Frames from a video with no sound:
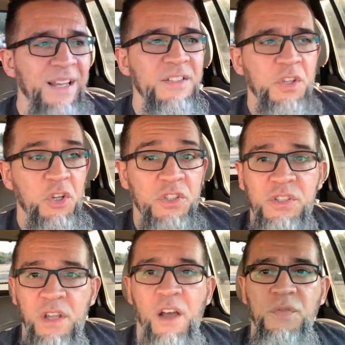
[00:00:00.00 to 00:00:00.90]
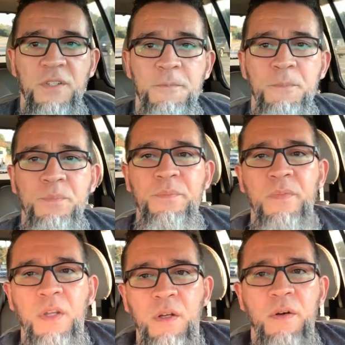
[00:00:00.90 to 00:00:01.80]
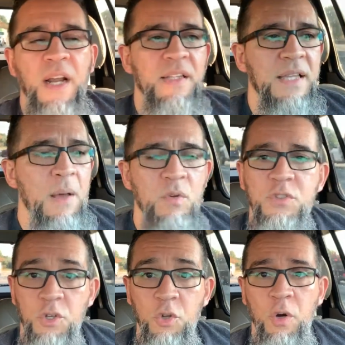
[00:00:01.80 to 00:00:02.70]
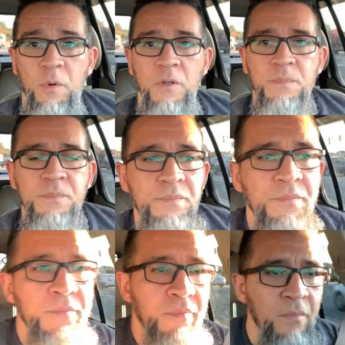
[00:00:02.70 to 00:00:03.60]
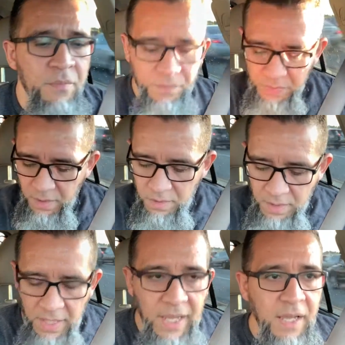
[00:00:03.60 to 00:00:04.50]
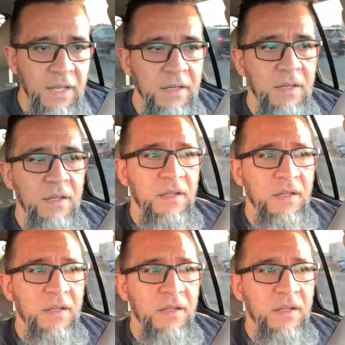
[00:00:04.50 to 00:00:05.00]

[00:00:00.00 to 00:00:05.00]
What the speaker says: until you're stuffed, right? That was the normal. And